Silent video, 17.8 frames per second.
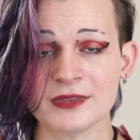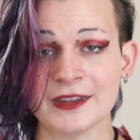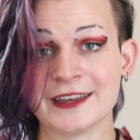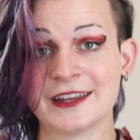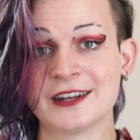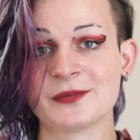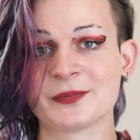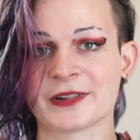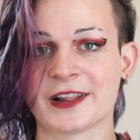
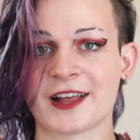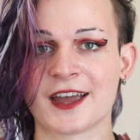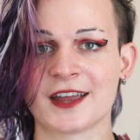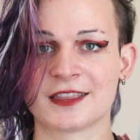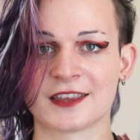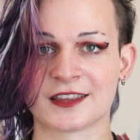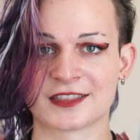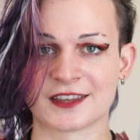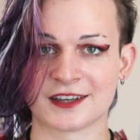It
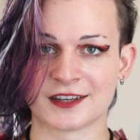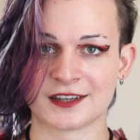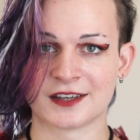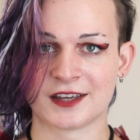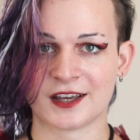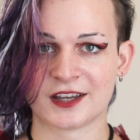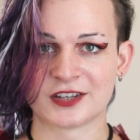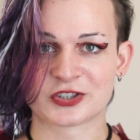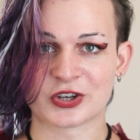implied that they
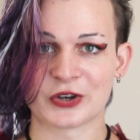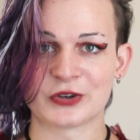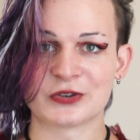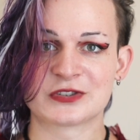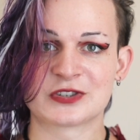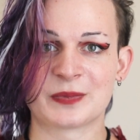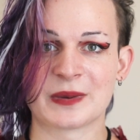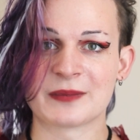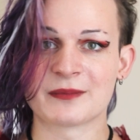
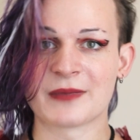chose to be